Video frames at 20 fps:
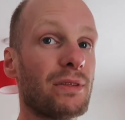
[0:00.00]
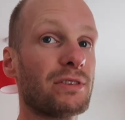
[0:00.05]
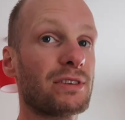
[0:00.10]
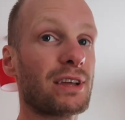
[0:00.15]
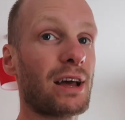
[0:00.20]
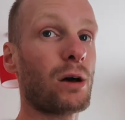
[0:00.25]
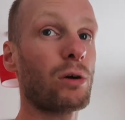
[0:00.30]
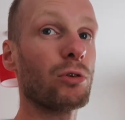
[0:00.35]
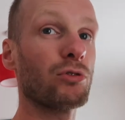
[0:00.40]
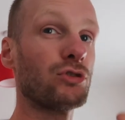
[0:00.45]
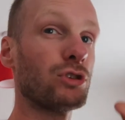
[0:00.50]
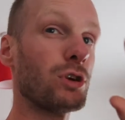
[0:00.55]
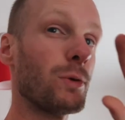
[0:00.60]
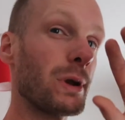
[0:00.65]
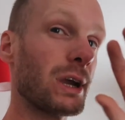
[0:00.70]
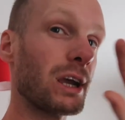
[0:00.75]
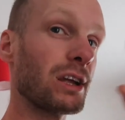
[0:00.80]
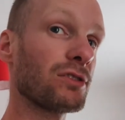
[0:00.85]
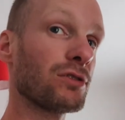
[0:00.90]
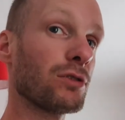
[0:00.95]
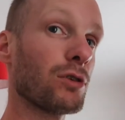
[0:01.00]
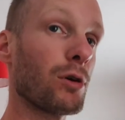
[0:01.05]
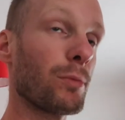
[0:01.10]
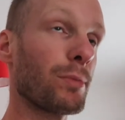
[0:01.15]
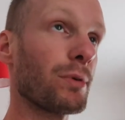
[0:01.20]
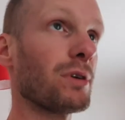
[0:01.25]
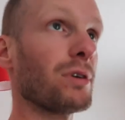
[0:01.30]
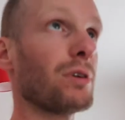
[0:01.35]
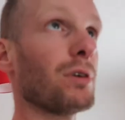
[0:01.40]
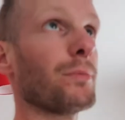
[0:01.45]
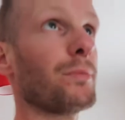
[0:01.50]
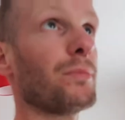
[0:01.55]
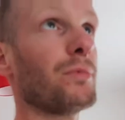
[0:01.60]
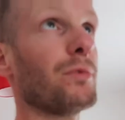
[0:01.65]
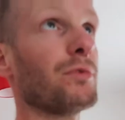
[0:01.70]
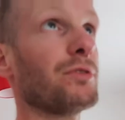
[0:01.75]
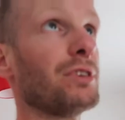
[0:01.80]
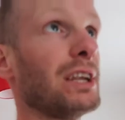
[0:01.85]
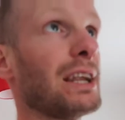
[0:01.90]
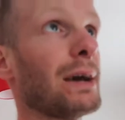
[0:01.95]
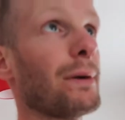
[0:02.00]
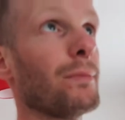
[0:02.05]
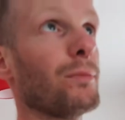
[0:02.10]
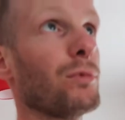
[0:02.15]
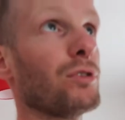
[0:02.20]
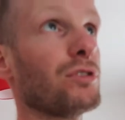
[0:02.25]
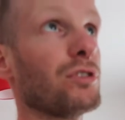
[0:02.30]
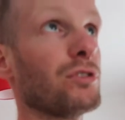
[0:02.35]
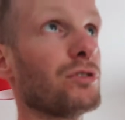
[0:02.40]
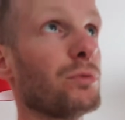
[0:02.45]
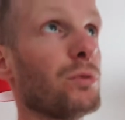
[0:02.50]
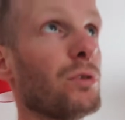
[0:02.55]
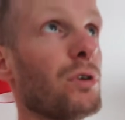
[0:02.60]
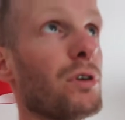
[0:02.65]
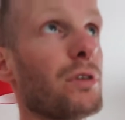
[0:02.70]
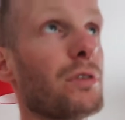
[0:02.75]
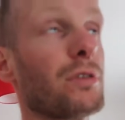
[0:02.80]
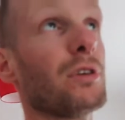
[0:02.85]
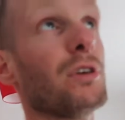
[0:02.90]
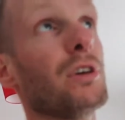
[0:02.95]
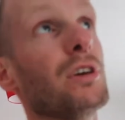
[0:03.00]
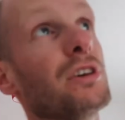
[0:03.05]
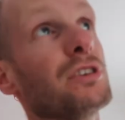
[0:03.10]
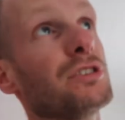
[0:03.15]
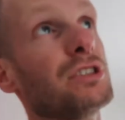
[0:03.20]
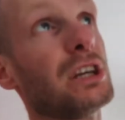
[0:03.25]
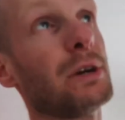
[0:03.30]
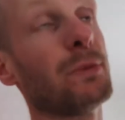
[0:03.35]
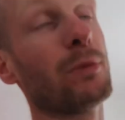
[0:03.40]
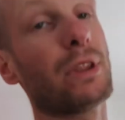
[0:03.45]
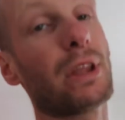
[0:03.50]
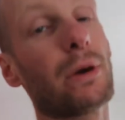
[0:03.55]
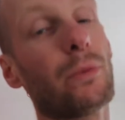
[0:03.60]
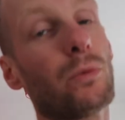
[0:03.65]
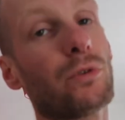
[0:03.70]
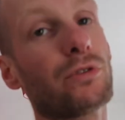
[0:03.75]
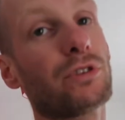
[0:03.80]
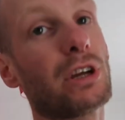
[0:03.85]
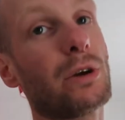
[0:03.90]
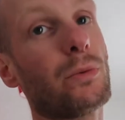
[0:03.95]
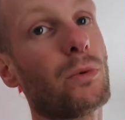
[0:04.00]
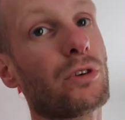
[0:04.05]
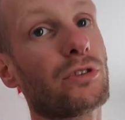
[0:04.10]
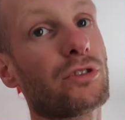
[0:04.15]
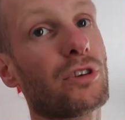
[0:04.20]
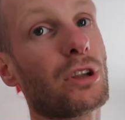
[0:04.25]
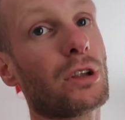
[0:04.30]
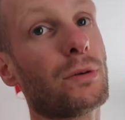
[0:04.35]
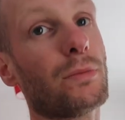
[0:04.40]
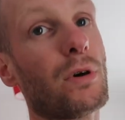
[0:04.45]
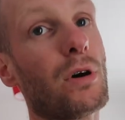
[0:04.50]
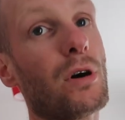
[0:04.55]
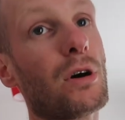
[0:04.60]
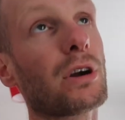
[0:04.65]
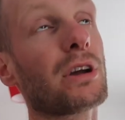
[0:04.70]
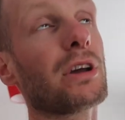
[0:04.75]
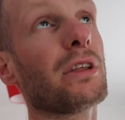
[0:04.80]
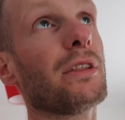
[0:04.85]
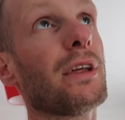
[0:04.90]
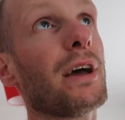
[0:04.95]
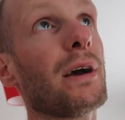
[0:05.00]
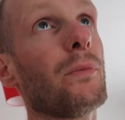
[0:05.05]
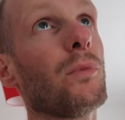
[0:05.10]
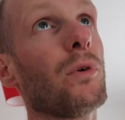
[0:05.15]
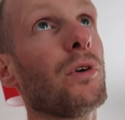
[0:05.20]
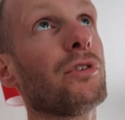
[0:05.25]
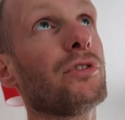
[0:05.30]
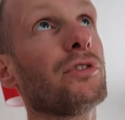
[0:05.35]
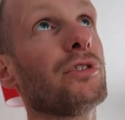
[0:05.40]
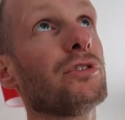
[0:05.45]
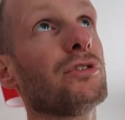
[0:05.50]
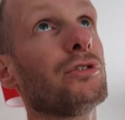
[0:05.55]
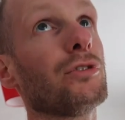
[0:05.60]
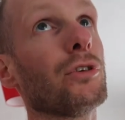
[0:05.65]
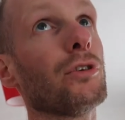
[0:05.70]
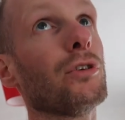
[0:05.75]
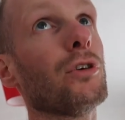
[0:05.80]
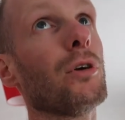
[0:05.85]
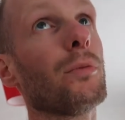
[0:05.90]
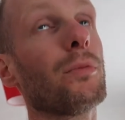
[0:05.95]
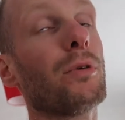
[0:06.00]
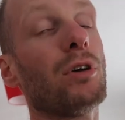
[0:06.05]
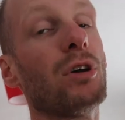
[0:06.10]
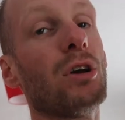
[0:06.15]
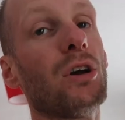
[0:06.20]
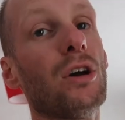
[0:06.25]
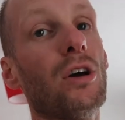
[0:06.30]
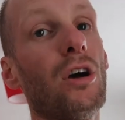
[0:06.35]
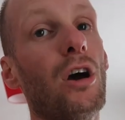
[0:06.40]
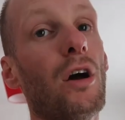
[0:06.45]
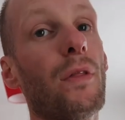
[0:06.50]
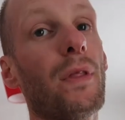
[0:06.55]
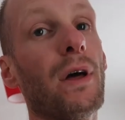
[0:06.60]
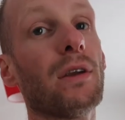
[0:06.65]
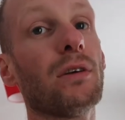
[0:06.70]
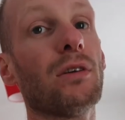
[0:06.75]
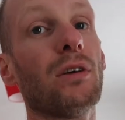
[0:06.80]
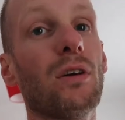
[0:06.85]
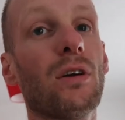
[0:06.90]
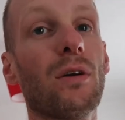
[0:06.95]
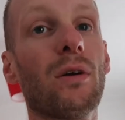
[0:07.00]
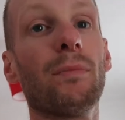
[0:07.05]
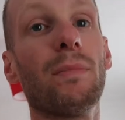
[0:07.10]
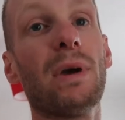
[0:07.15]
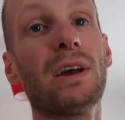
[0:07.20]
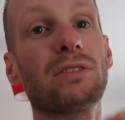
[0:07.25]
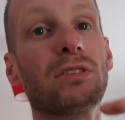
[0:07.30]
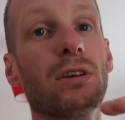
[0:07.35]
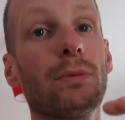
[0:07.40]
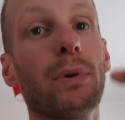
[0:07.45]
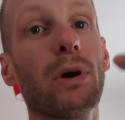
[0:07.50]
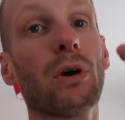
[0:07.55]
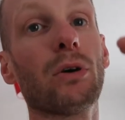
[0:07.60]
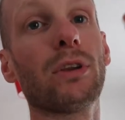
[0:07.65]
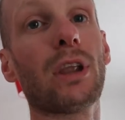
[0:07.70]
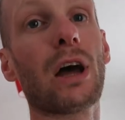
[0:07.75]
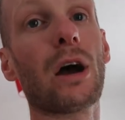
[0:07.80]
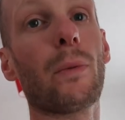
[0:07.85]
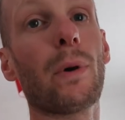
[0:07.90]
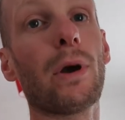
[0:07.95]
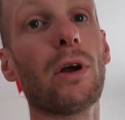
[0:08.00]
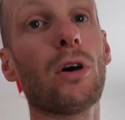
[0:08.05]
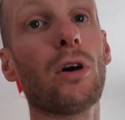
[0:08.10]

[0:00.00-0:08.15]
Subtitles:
this house, doing it up, seeing how much it's worth, seeing what's on the market then once it's done up, and then basically building our way